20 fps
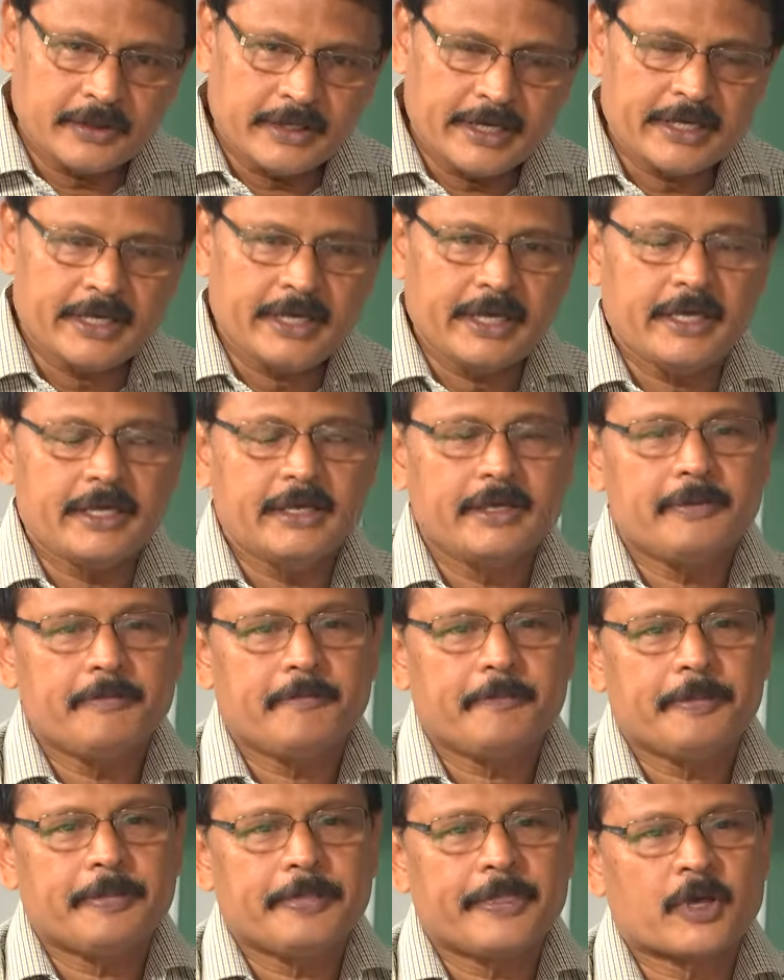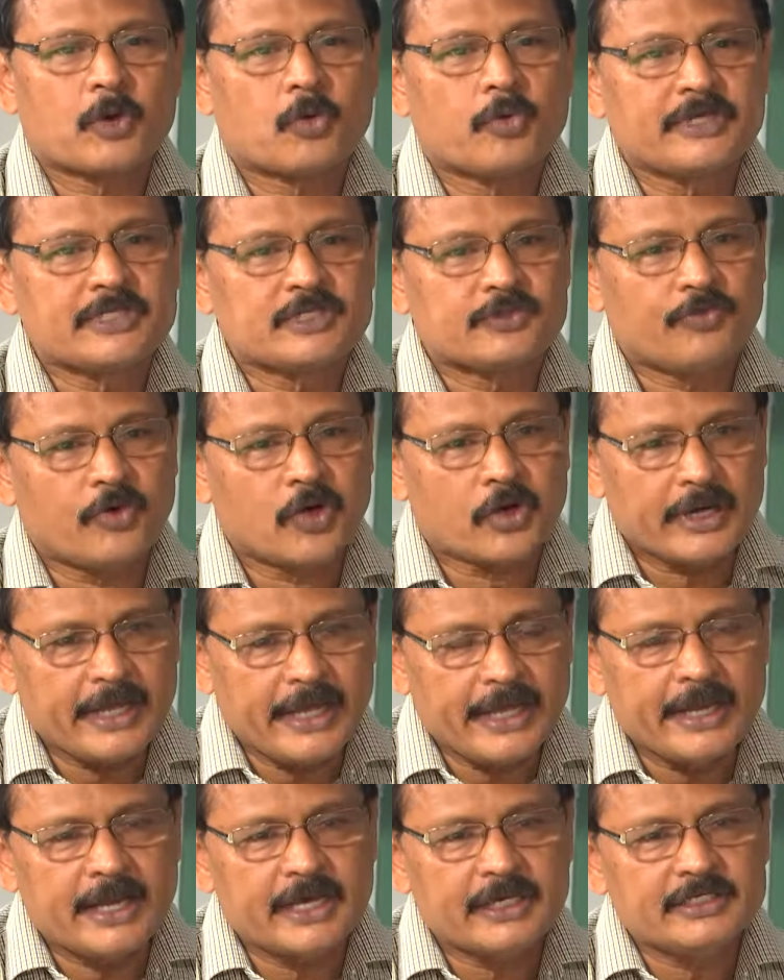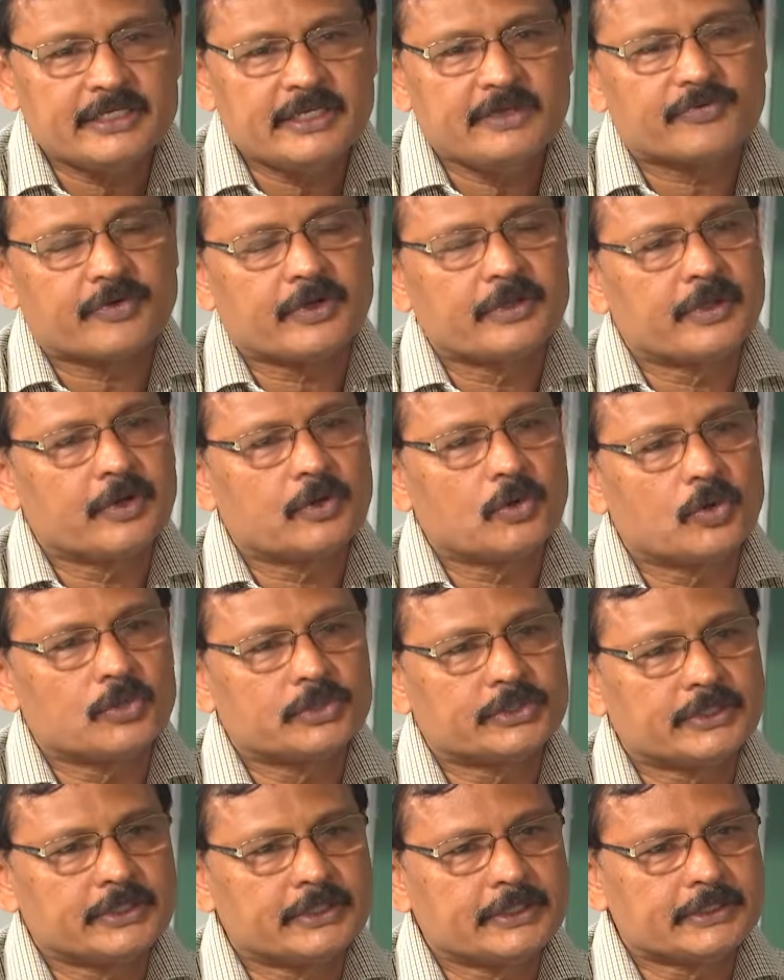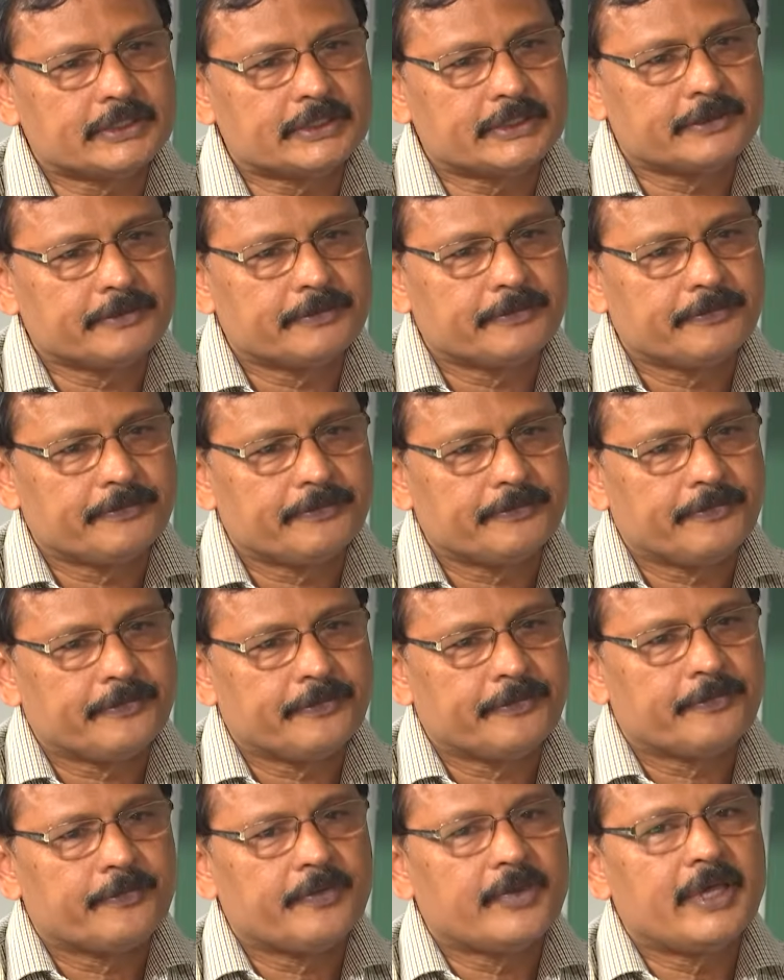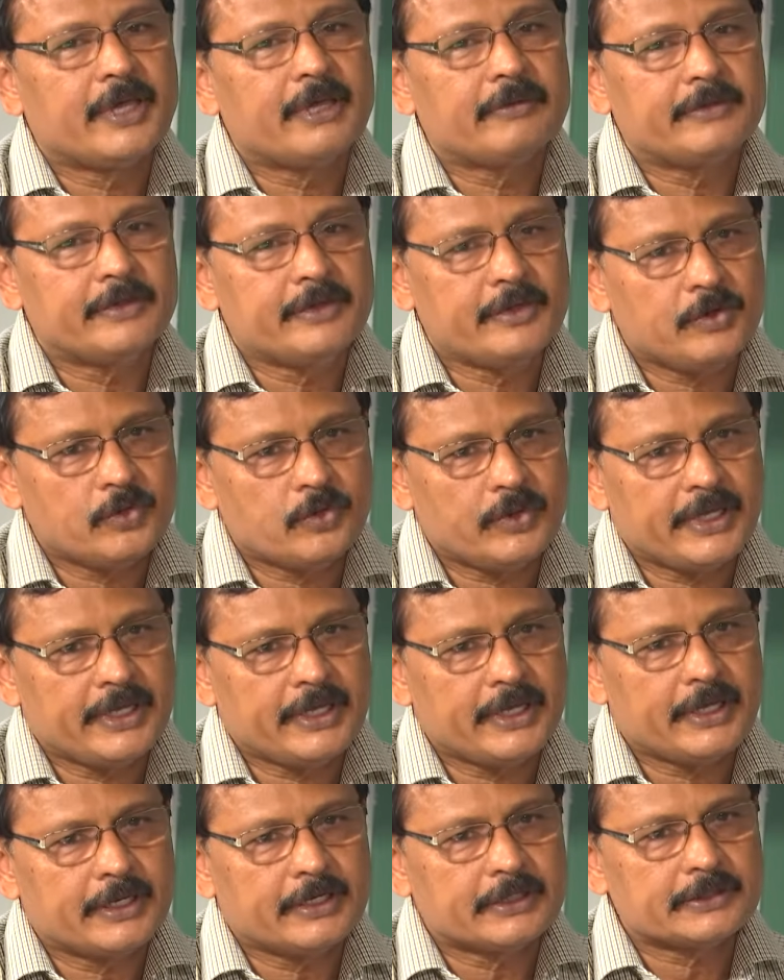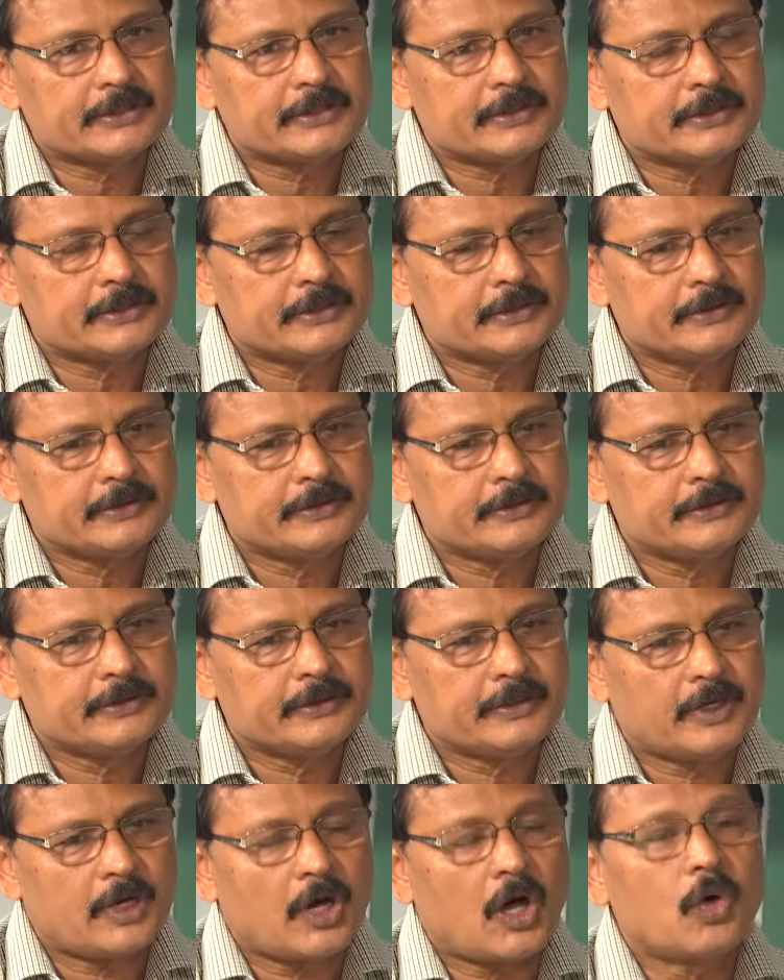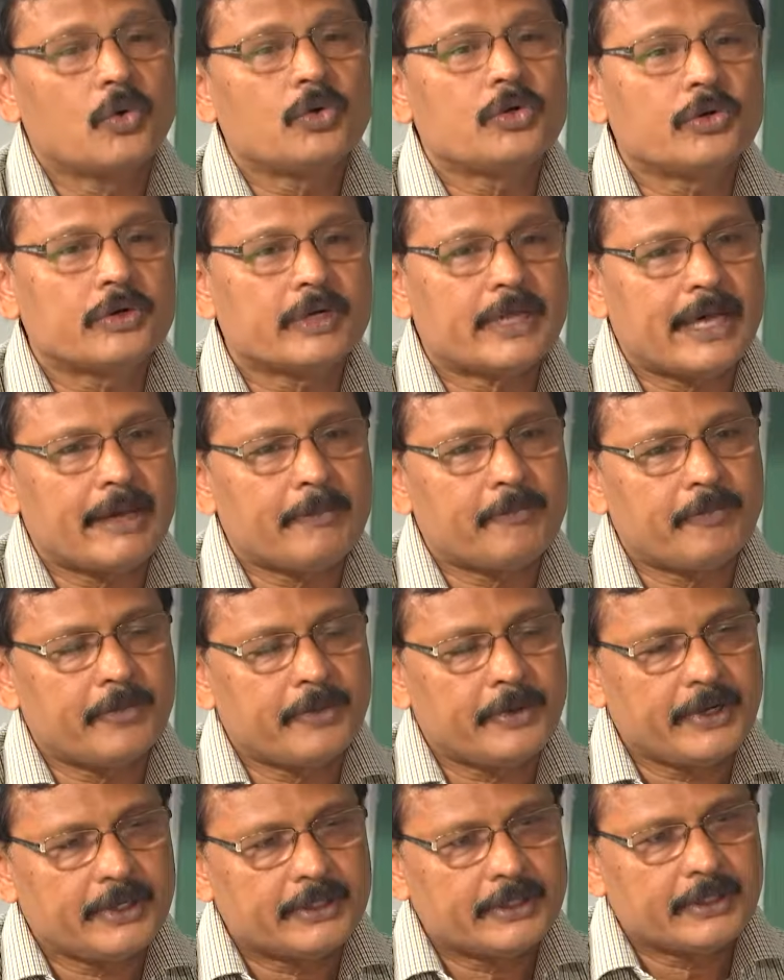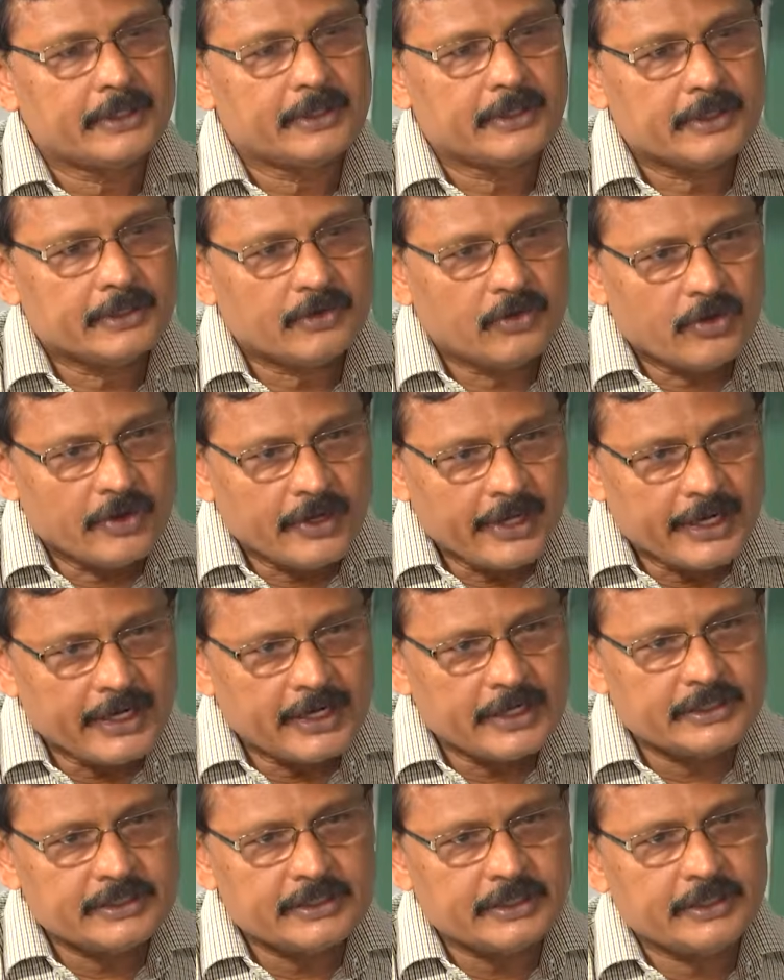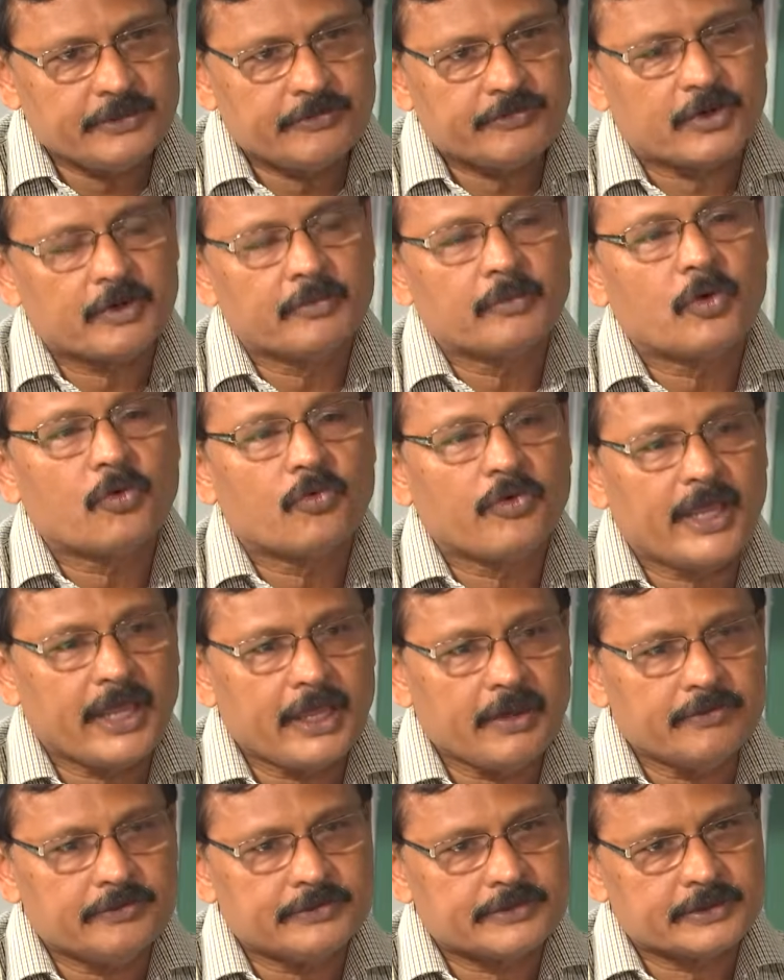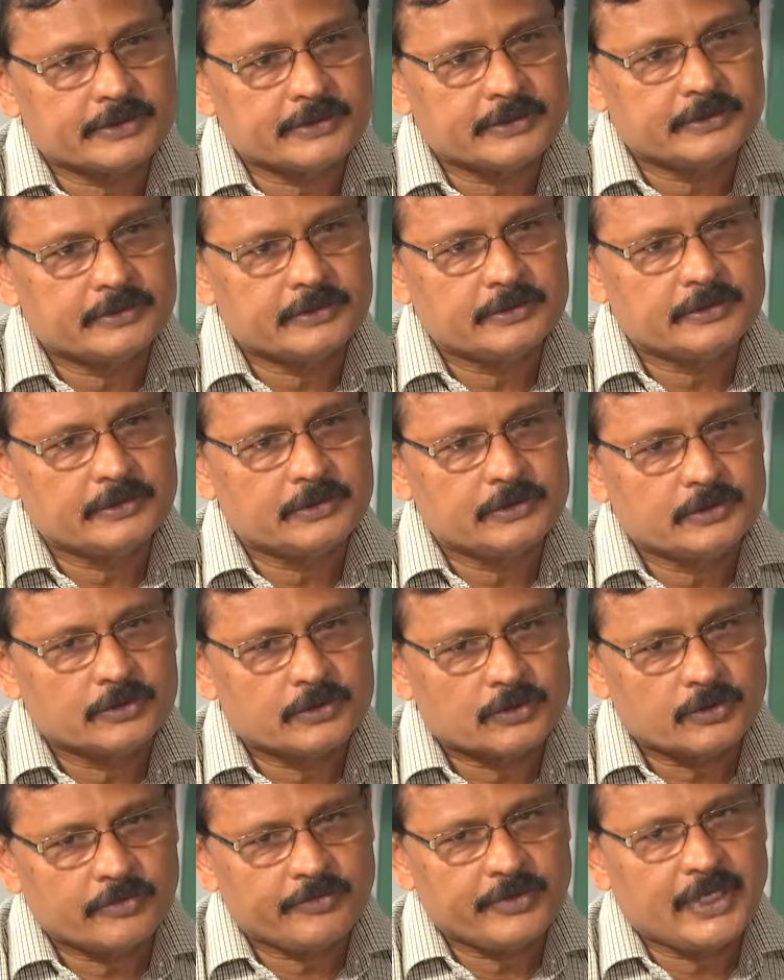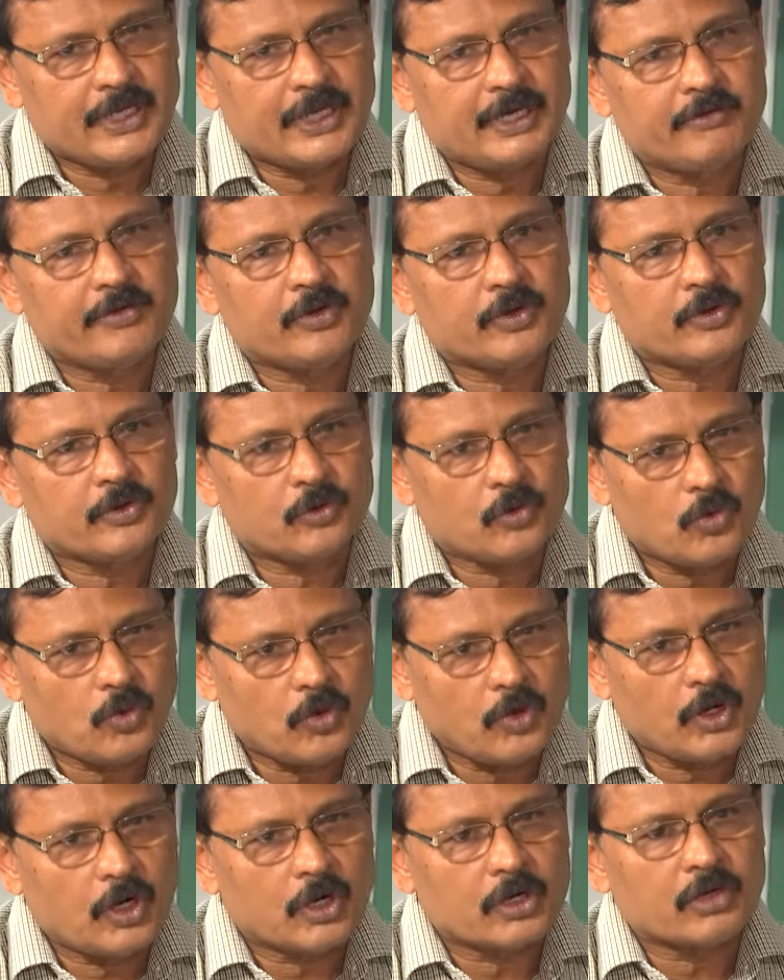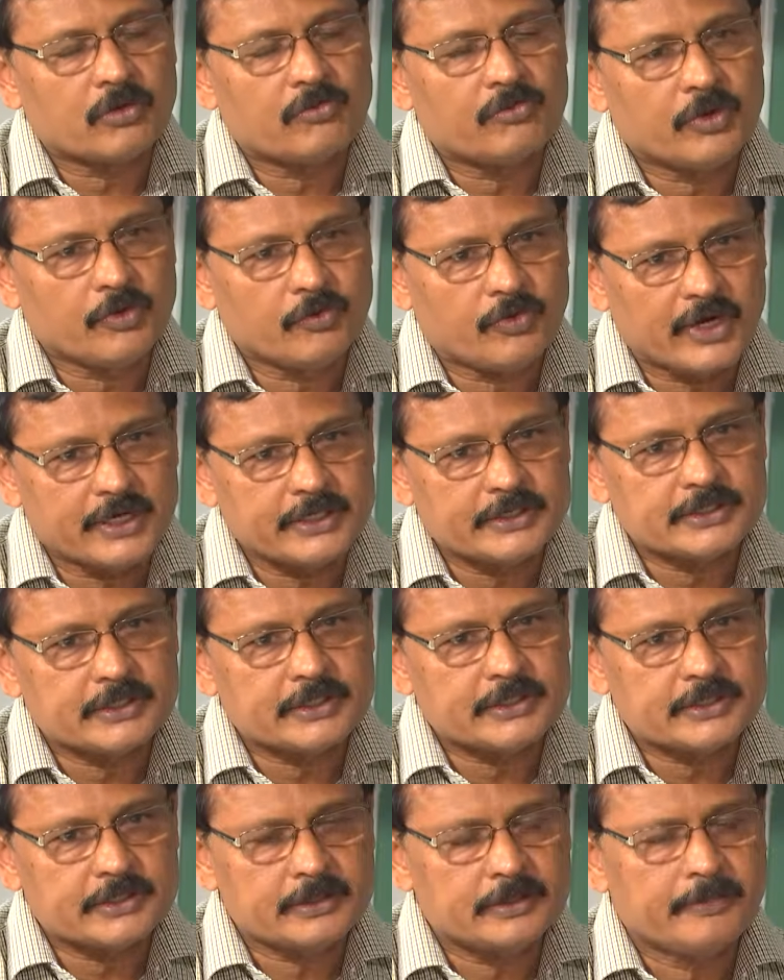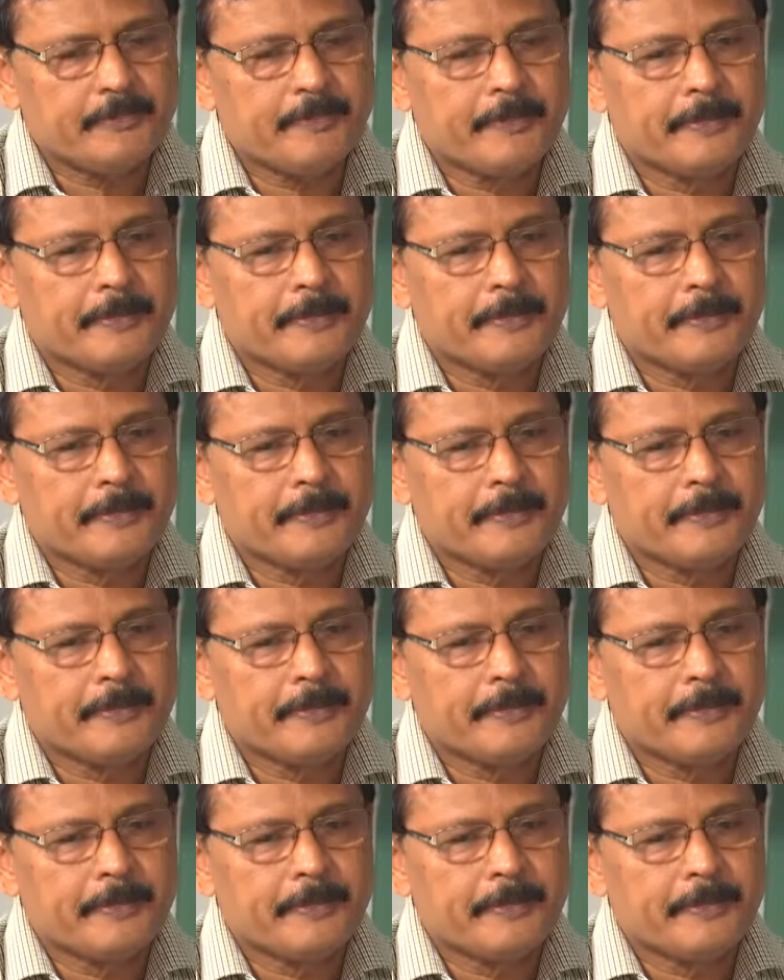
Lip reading: Again, the quest for energy from the oceans, we have the new areas, how to tap energy from the waves. So, we have a whole lot of devices.